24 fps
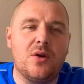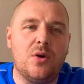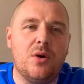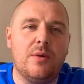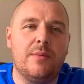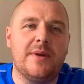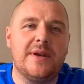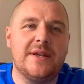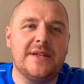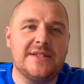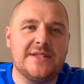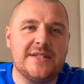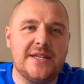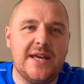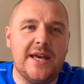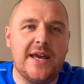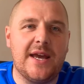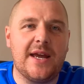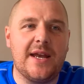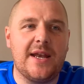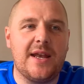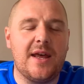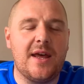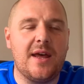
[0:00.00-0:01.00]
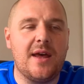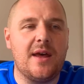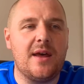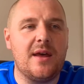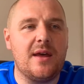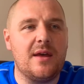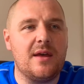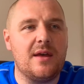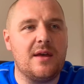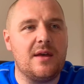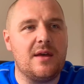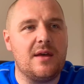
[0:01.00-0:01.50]
coming and taking
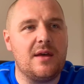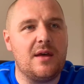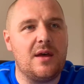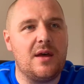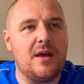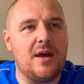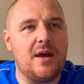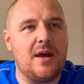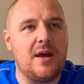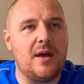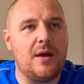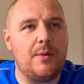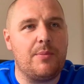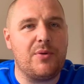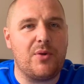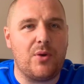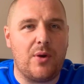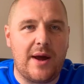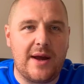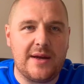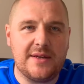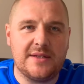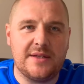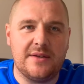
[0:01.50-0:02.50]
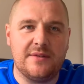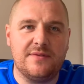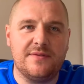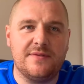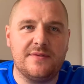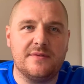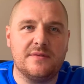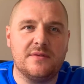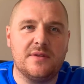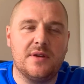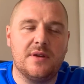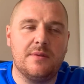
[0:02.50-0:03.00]
a proactive
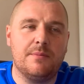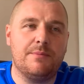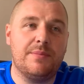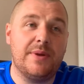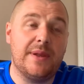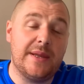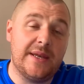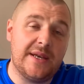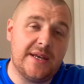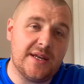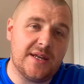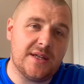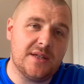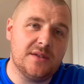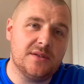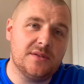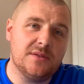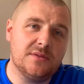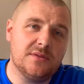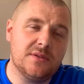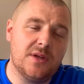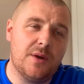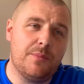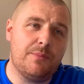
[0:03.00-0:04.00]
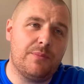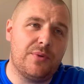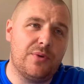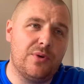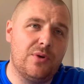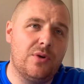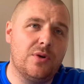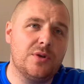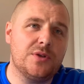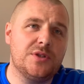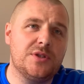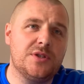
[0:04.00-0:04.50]
and political
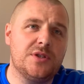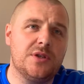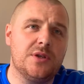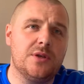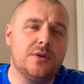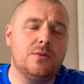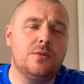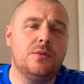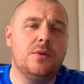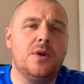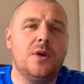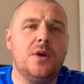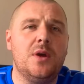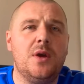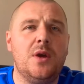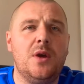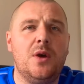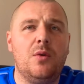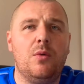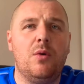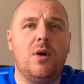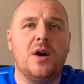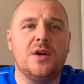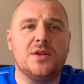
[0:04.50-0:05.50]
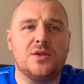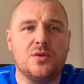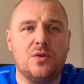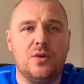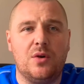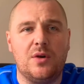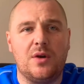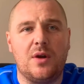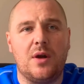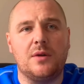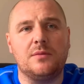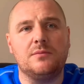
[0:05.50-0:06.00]
approach to what is
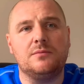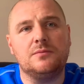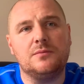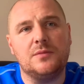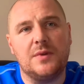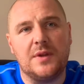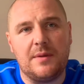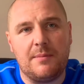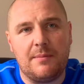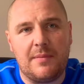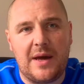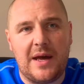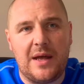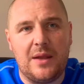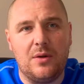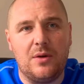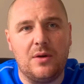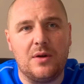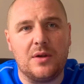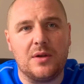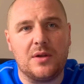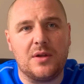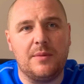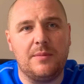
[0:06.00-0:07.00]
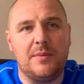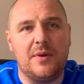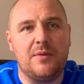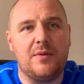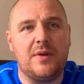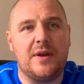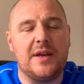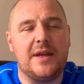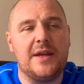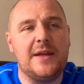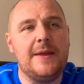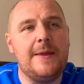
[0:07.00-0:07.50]
going on within my local
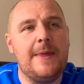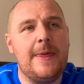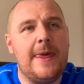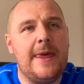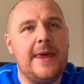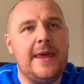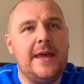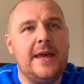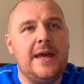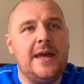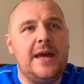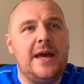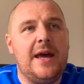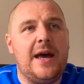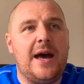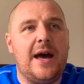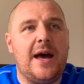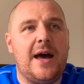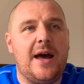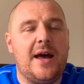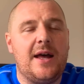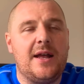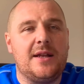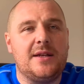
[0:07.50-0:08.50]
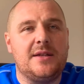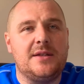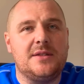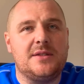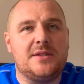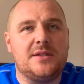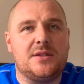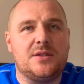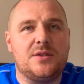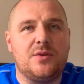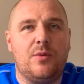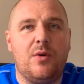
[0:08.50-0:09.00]
community, and
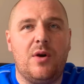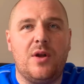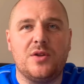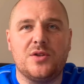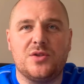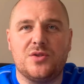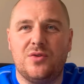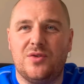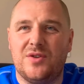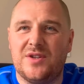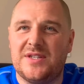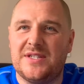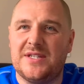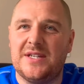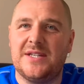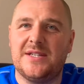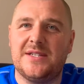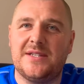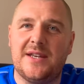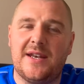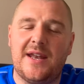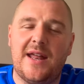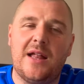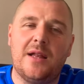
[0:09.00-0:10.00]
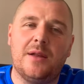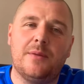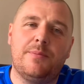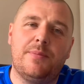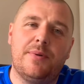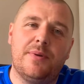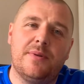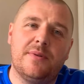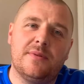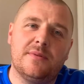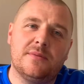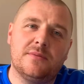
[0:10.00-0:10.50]
to also assist and help
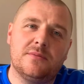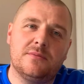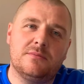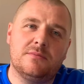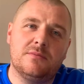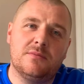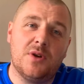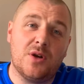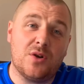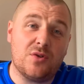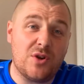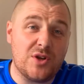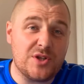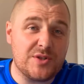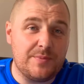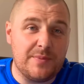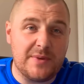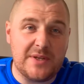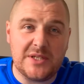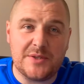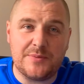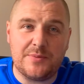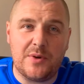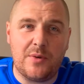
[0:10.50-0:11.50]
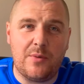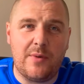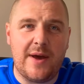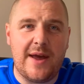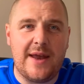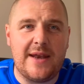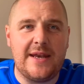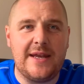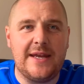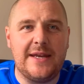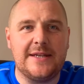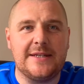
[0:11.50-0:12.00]
across Middlesbrough where
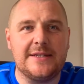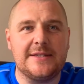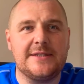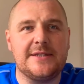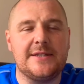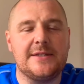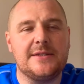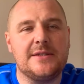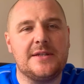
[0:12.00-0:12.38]
needed.